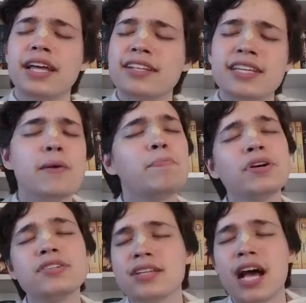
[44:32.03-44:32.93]
that same
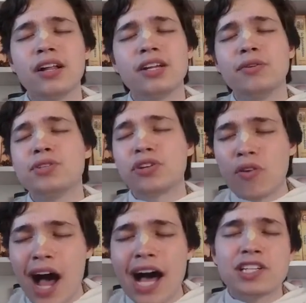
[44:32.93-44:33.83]
personality was
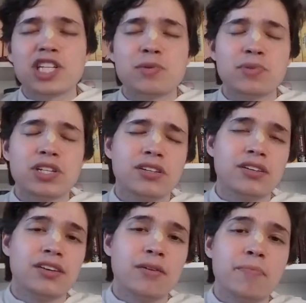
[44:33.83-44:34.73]
grasped
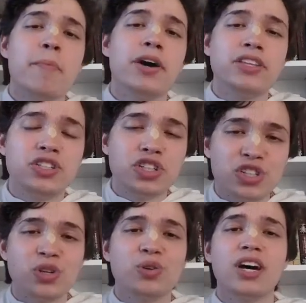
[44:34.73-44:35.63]
by Mother
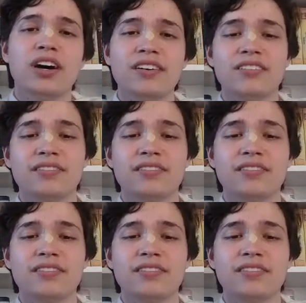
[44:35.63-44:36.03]
Yashoda.